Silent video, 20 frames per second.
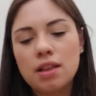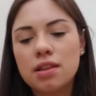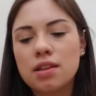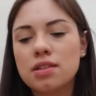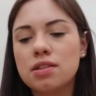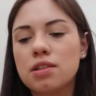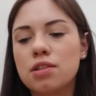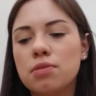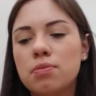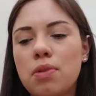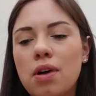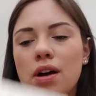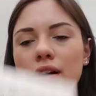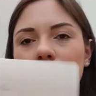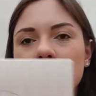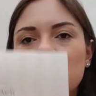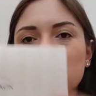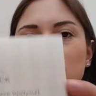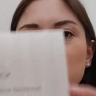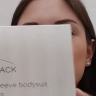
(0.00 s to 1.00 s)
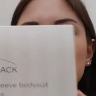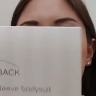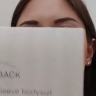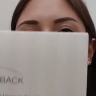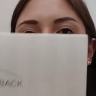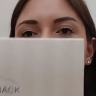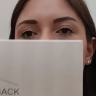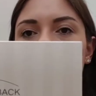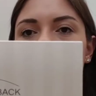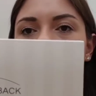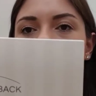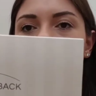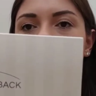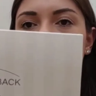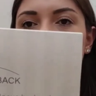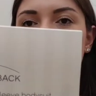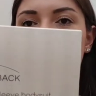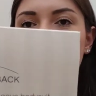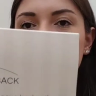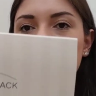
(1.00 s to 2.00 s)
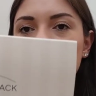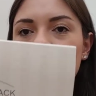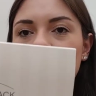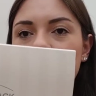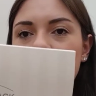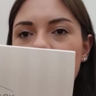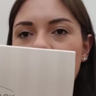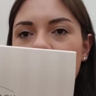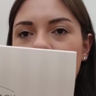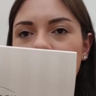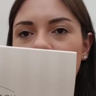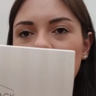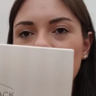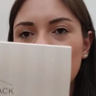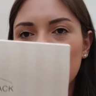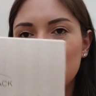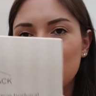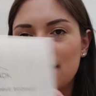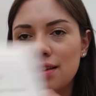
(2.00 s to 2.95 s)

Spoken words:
This little box, Moon and Back,